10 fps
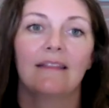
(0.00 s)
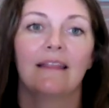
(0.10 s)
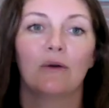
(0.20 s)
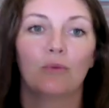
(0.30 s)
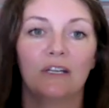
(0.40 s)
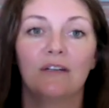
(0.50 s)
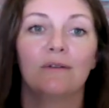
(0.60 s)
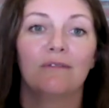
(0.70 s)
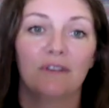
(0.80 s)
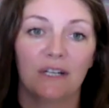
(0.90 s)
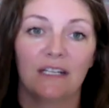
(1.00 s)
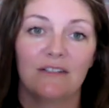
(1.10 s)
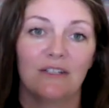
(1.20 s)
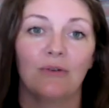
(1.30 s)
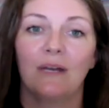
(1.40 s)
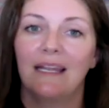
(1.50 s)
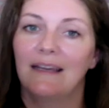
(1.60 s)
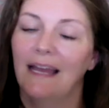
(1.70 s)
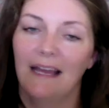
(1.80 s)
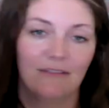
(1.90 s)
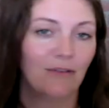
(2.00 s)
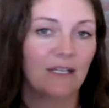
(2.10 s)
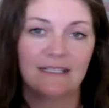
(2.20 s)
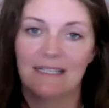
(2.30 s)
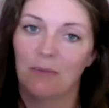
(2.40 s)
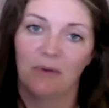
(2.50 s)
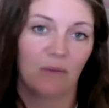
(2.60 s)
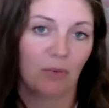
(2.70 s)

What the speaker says: that we're reverting to in every step of the